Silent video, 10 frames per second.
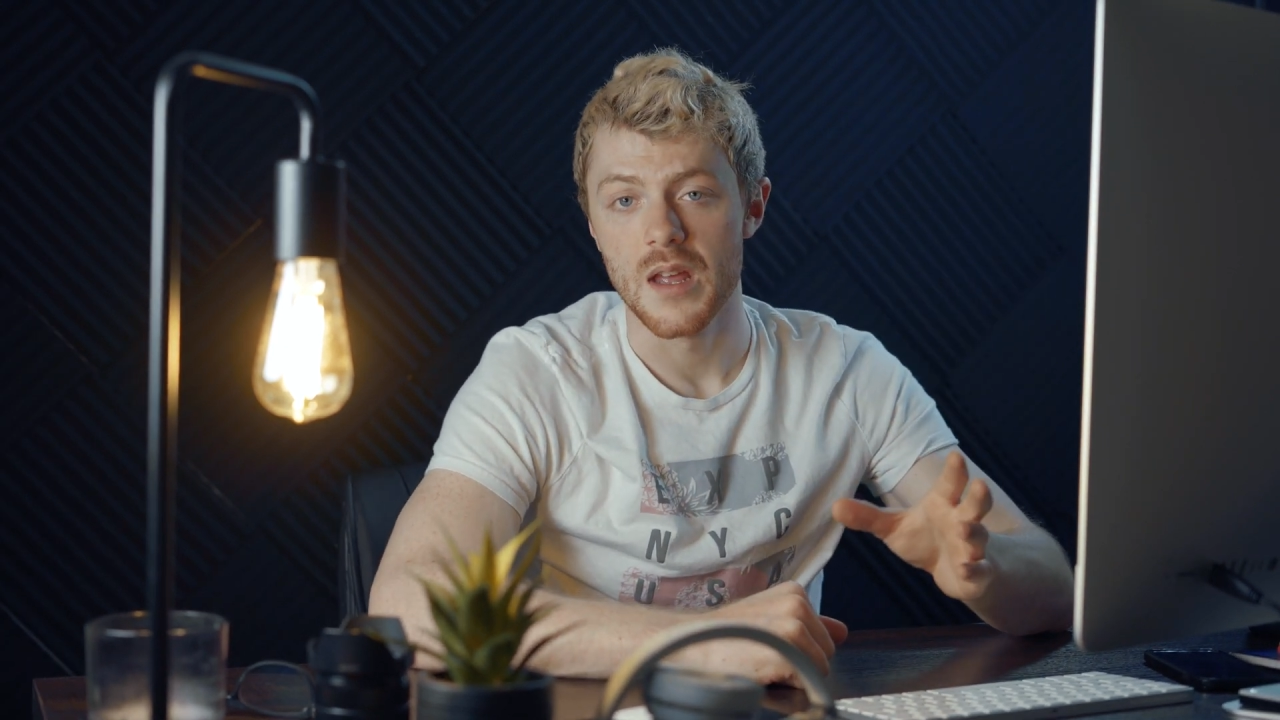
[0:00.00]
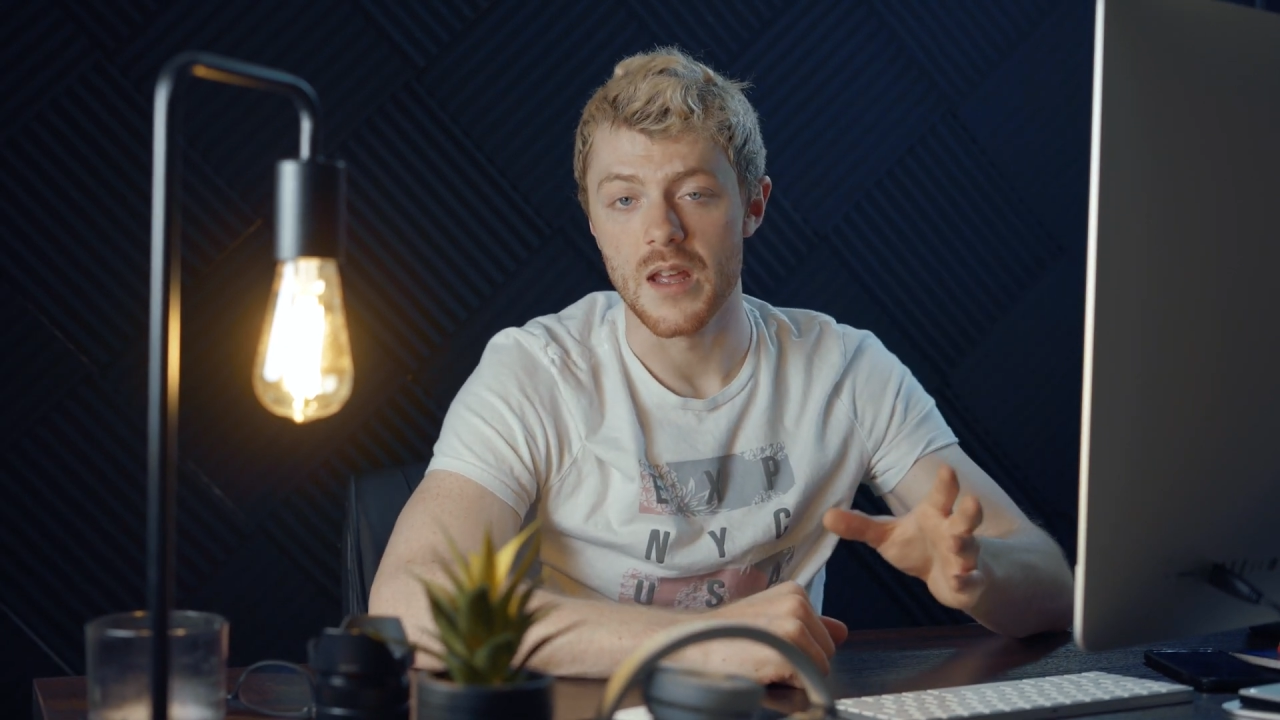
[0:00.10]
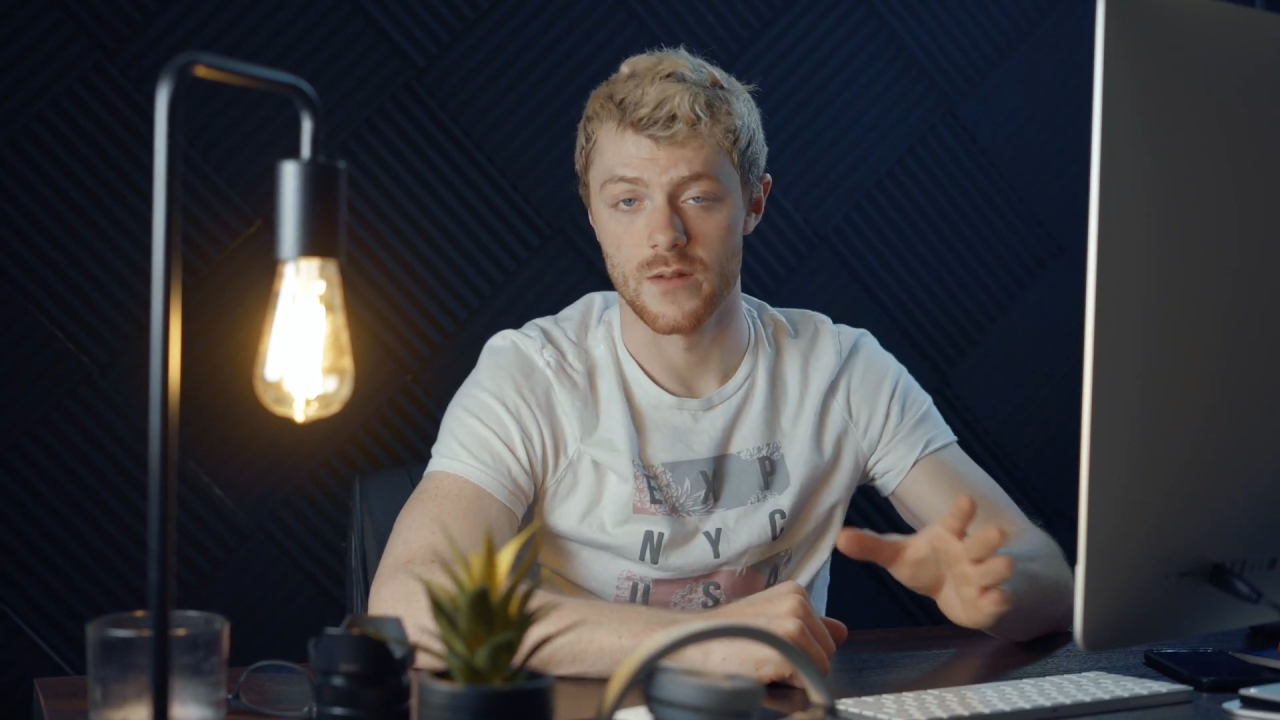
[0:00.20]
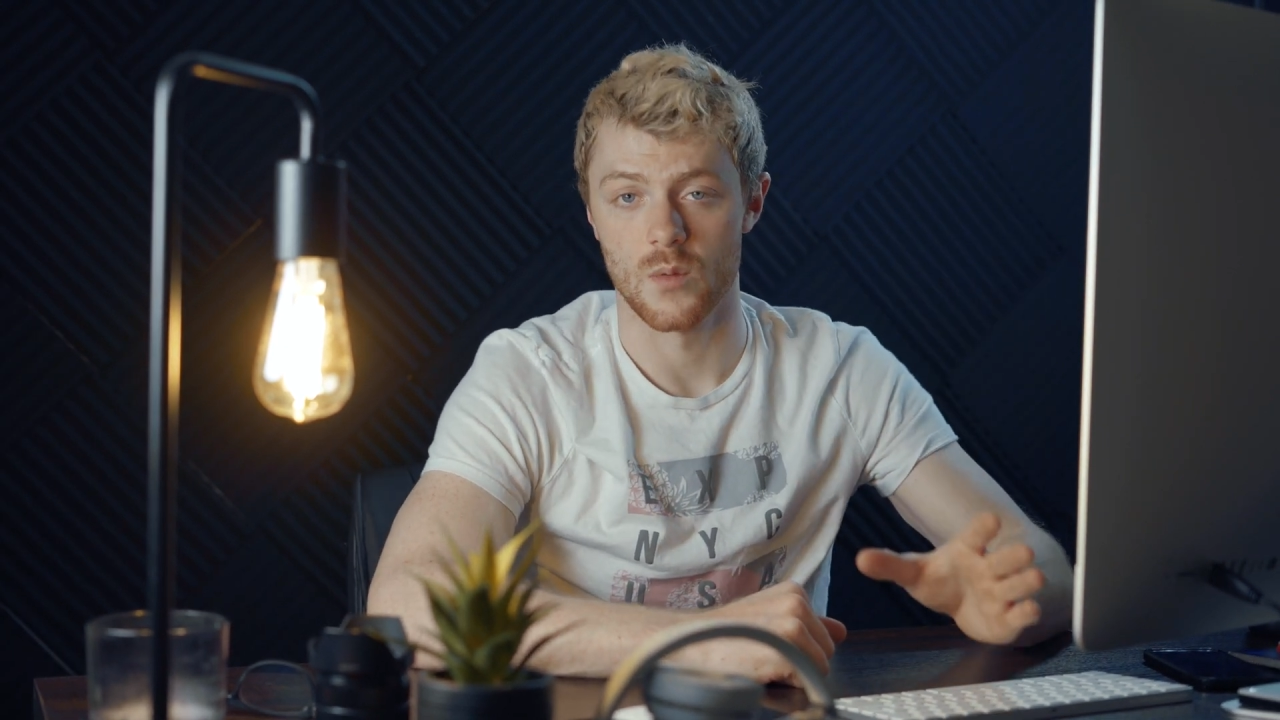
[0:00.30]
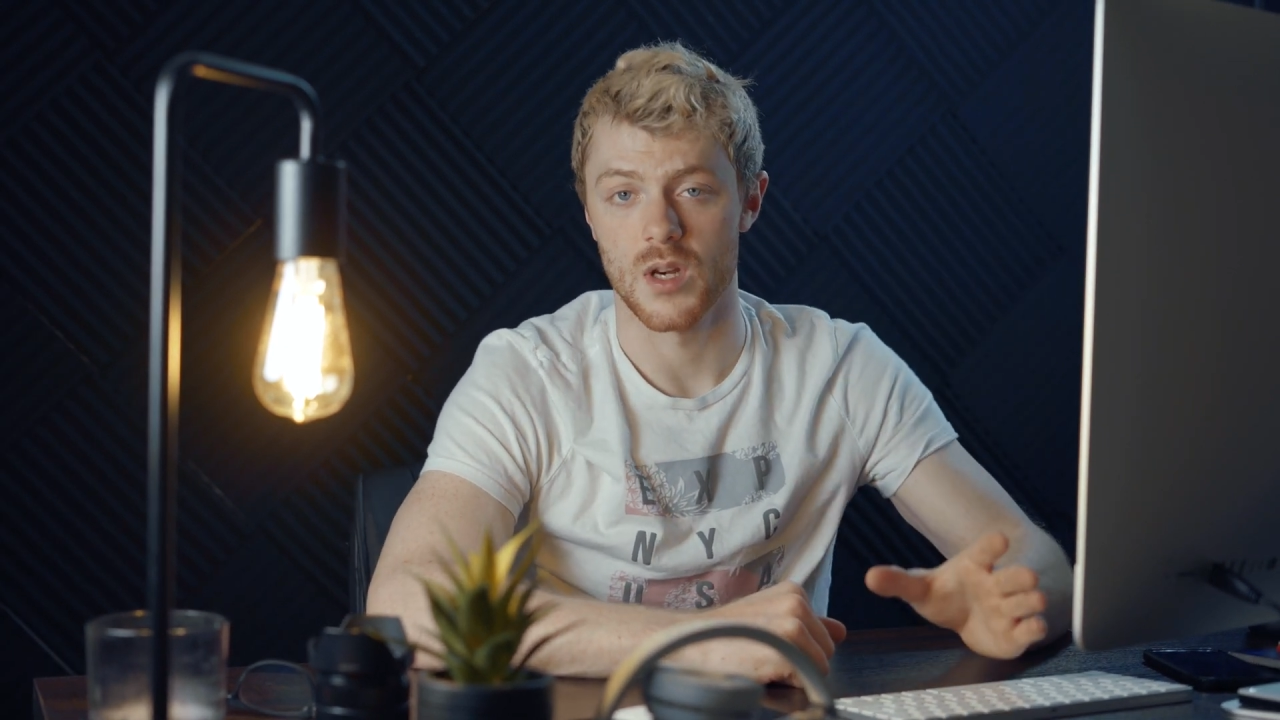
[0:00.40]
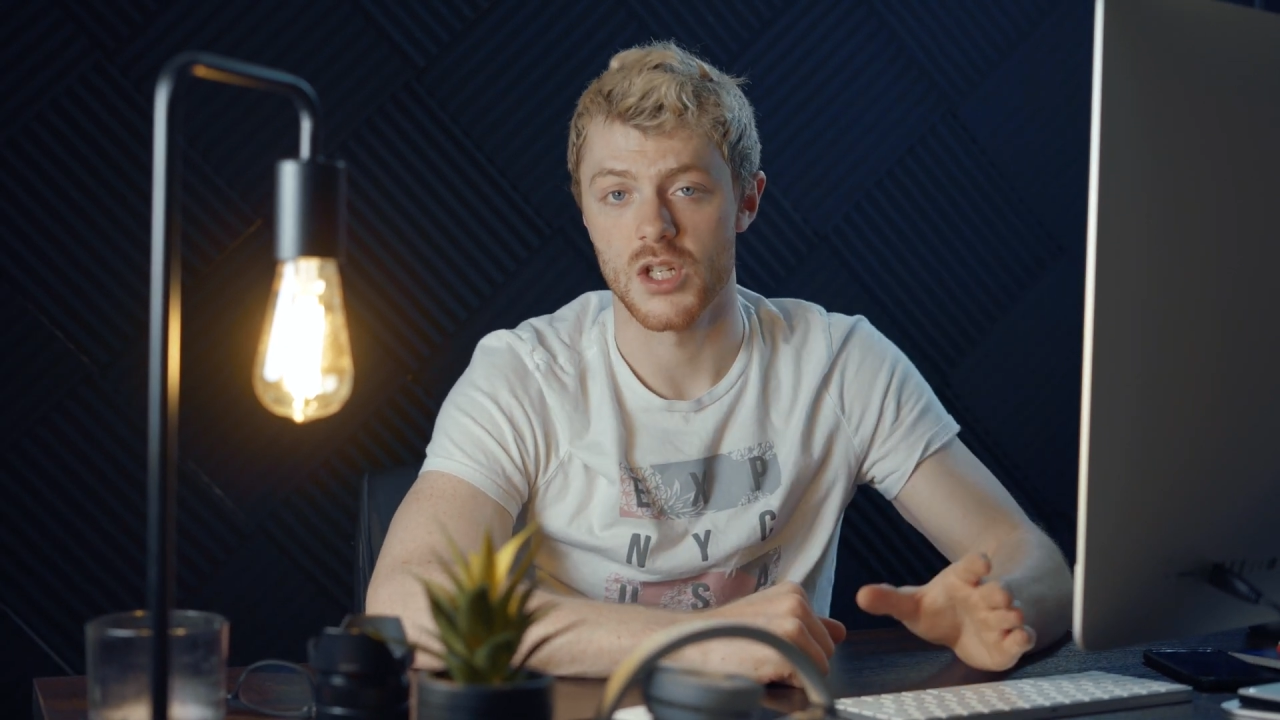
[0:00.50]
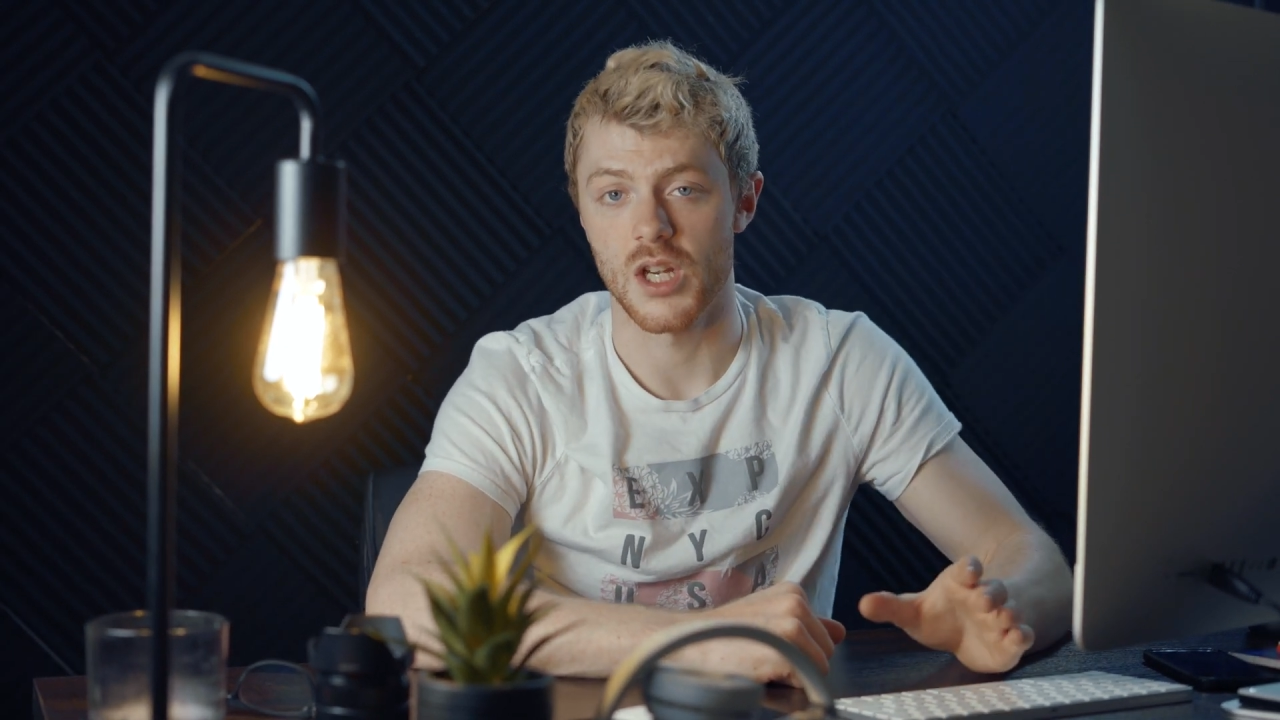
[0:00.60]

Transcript: if you want to